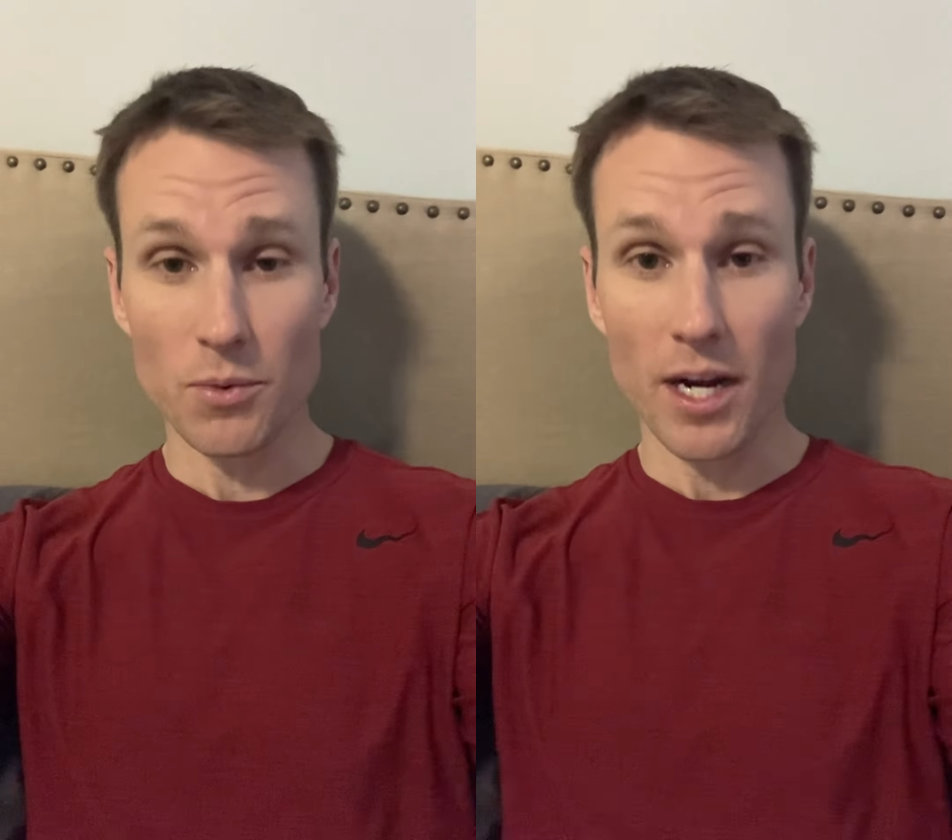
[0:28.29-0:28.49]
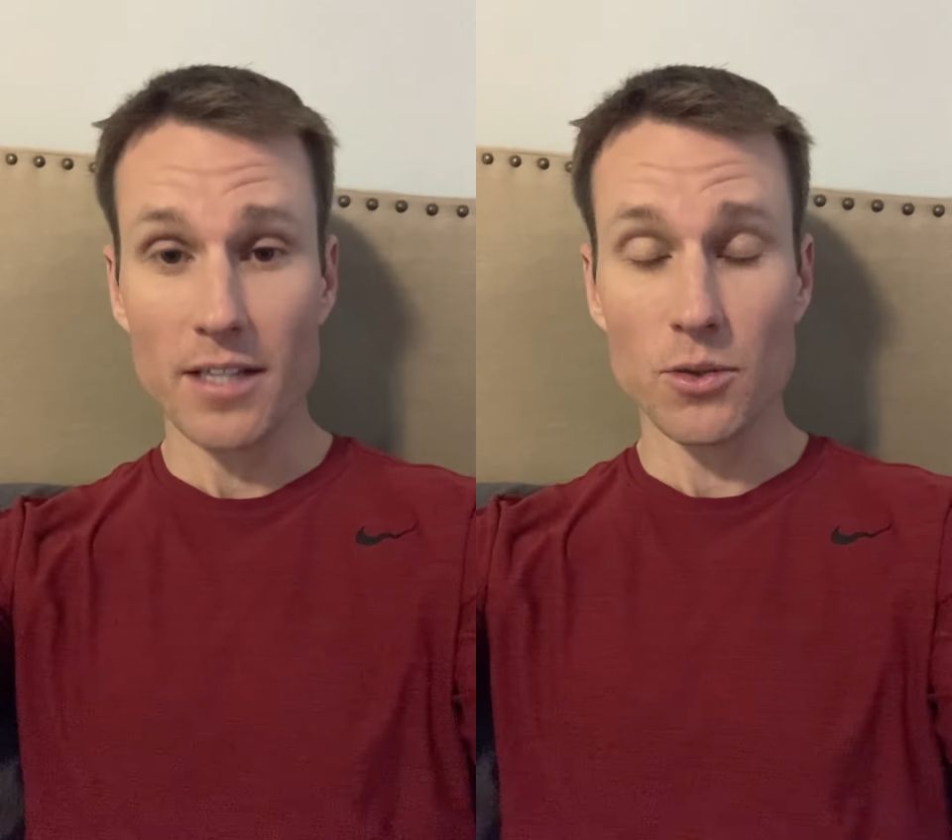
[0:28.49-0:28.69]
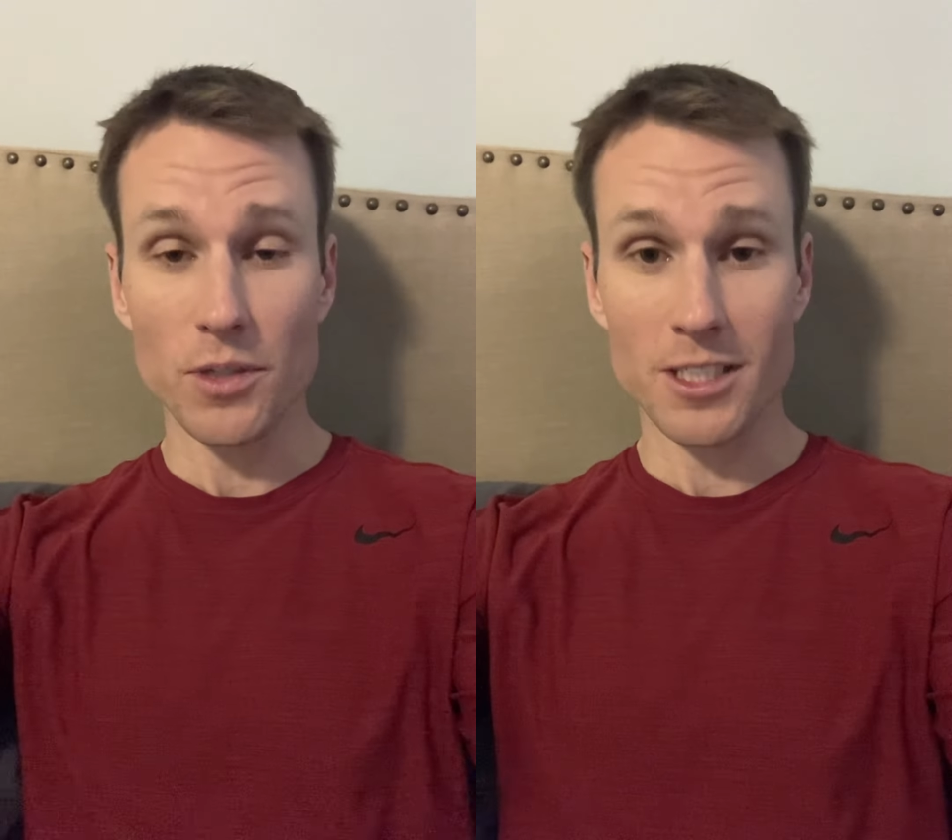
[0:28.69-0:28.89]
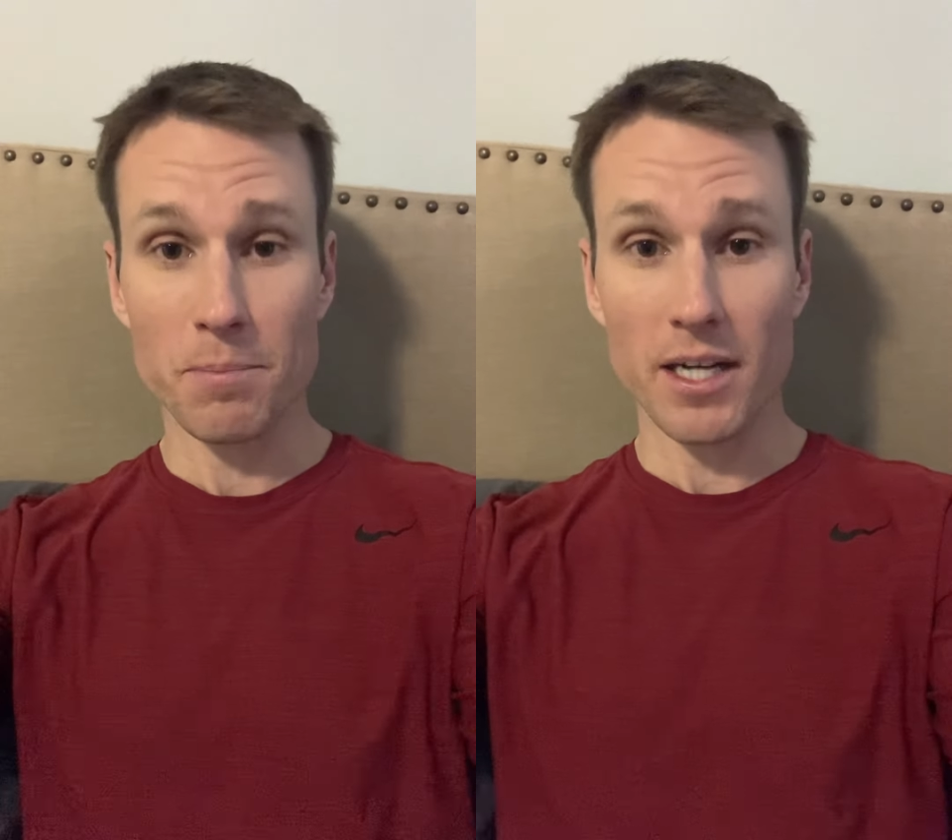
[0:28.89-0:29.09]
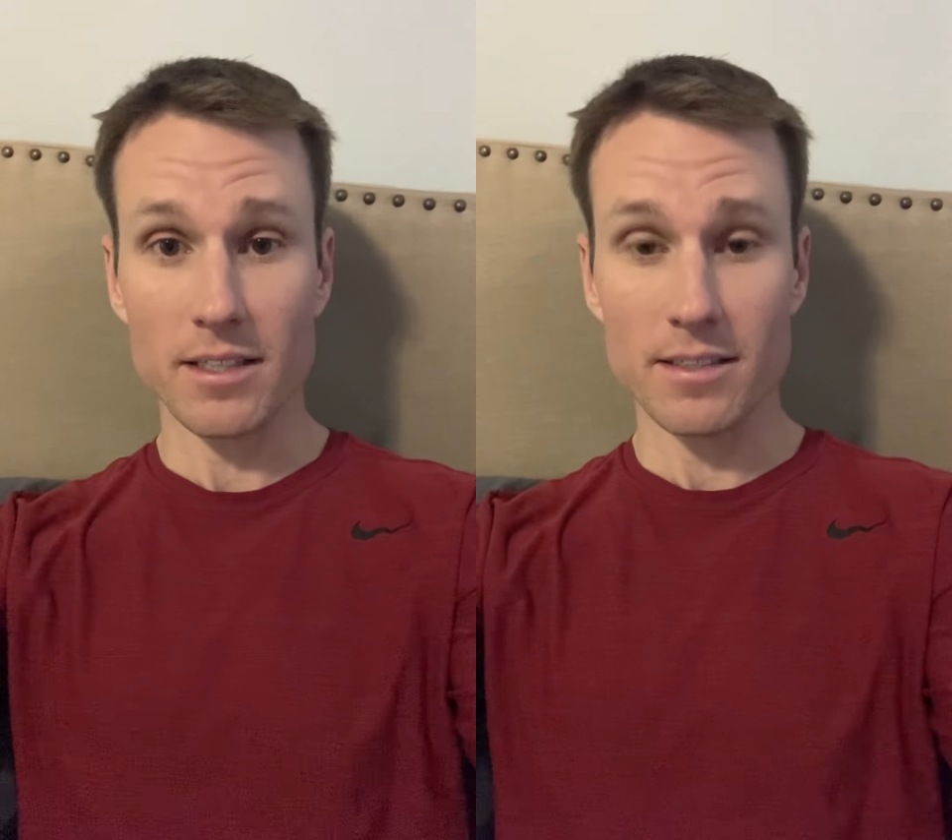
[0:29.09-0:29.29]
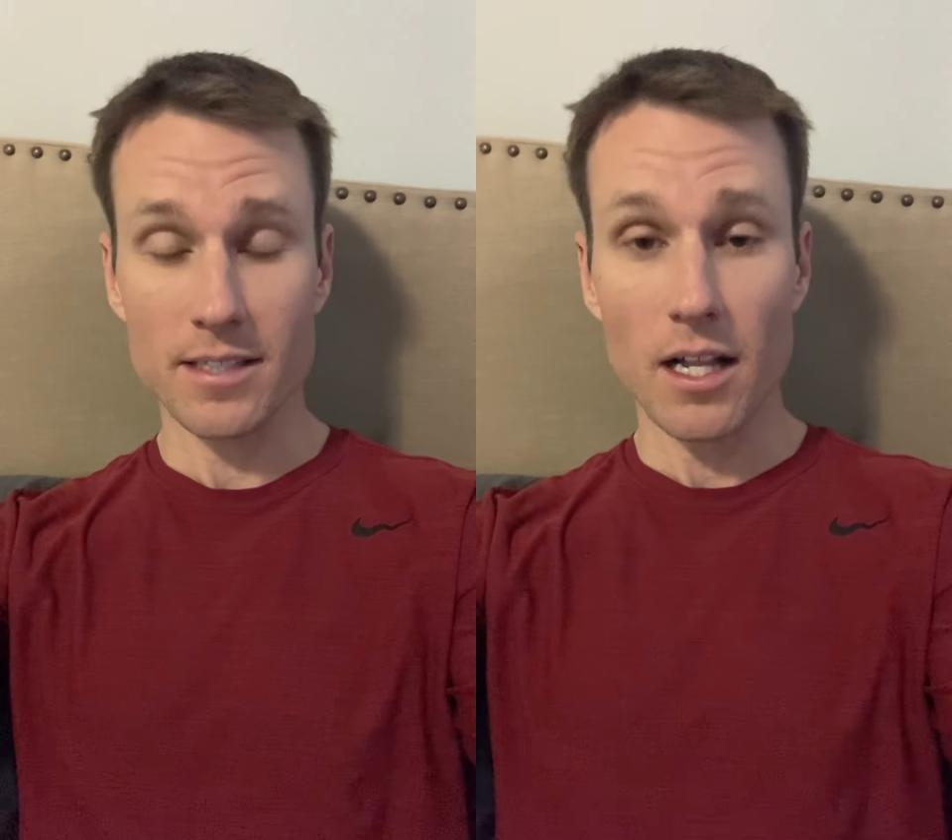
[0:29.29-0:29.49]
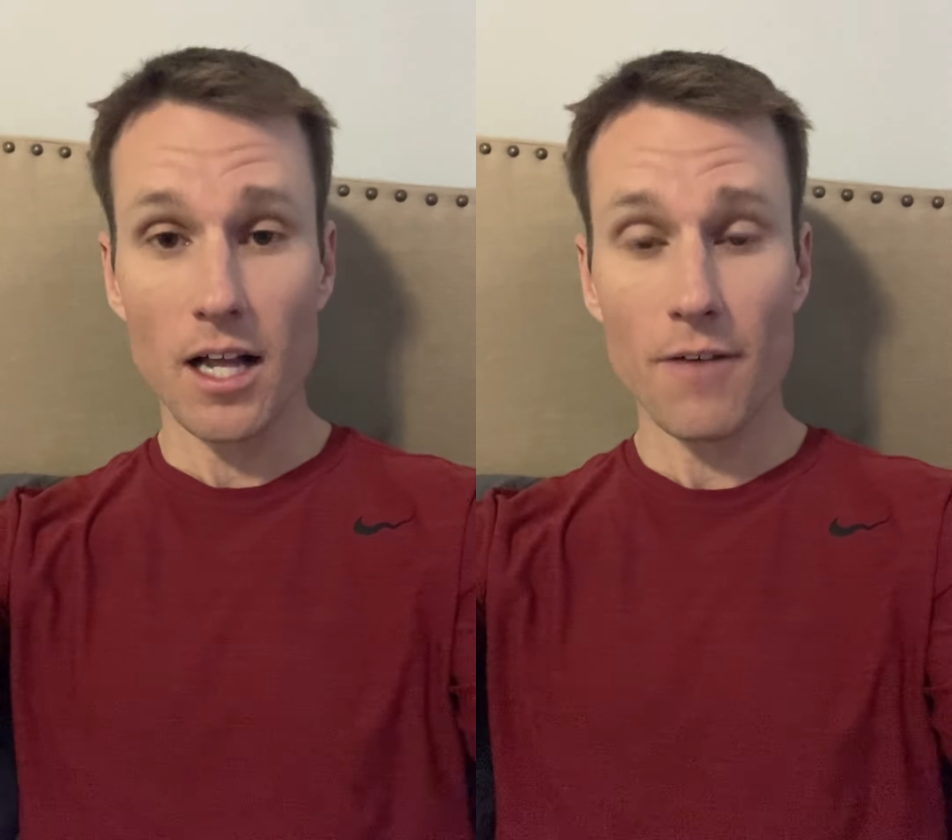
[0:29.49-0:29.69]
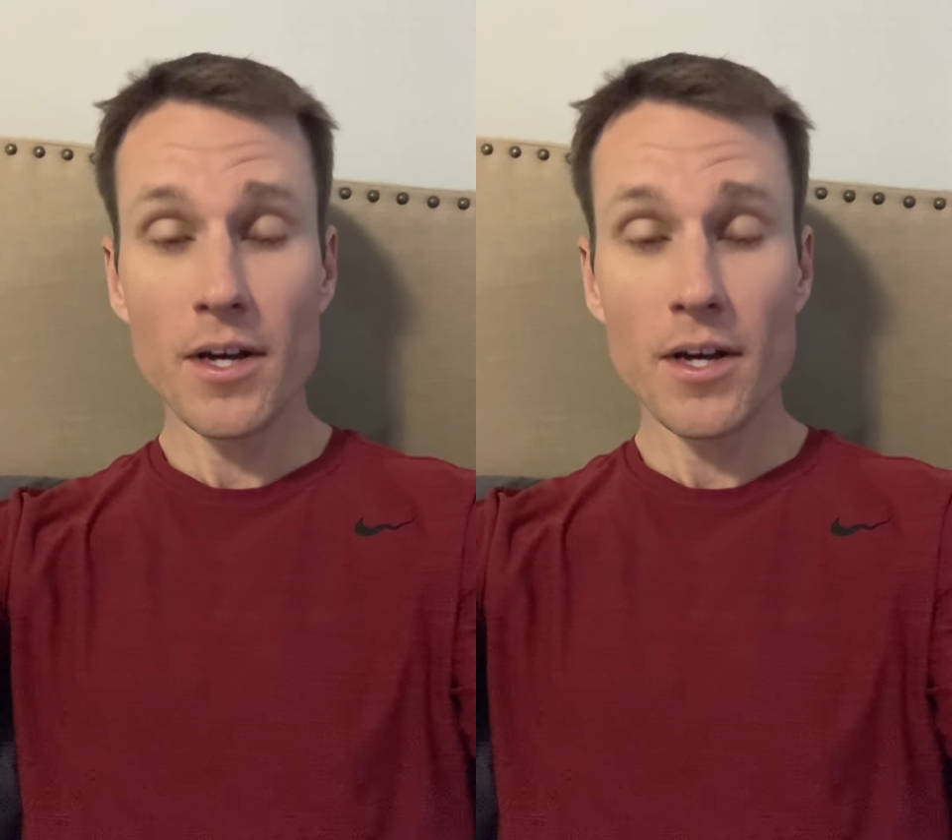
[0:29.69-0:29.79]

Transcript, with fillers: right, to expect the sell off